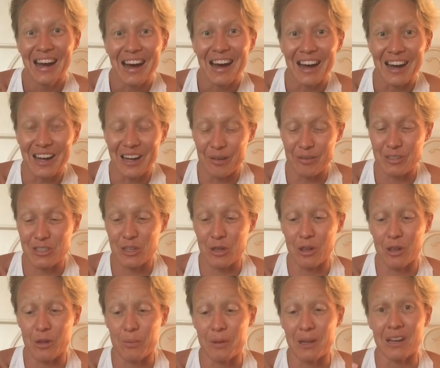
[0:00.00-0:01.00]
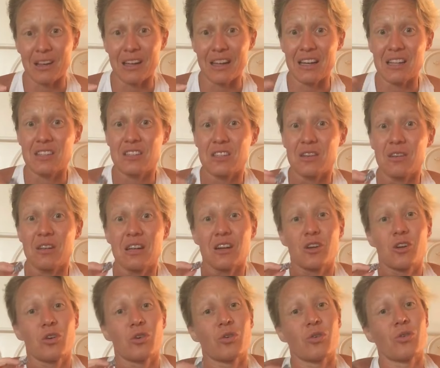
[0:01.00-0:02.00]
So lepidolite is an
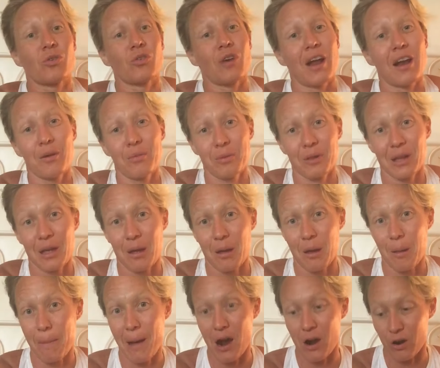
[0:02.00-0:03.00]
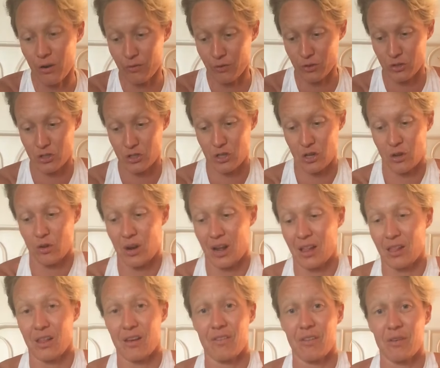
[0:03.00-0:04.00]
incredibly powerful stone. I
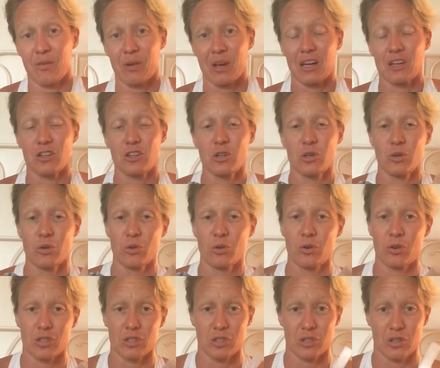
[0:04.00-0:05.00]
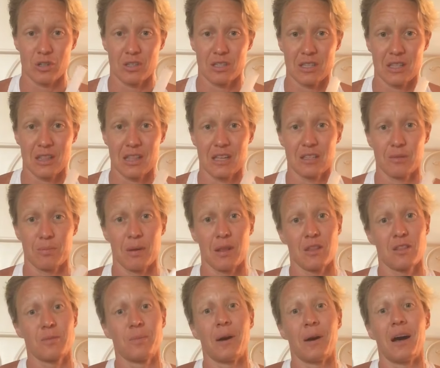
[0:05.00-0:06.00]
love that we got two crystals in this
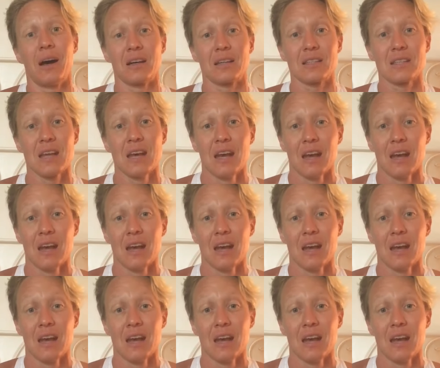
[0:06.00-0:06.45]
month's box.